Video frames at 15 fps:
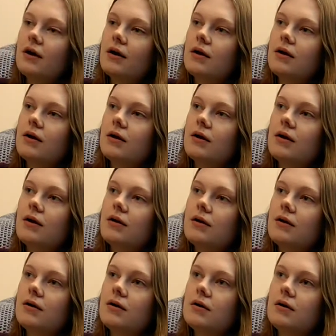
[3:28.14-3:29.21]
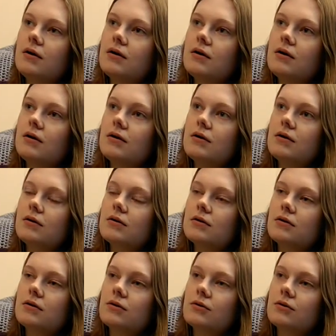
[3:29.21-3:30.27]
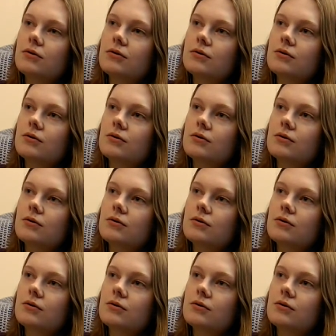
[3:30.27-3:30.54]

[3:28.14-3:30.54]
(silence)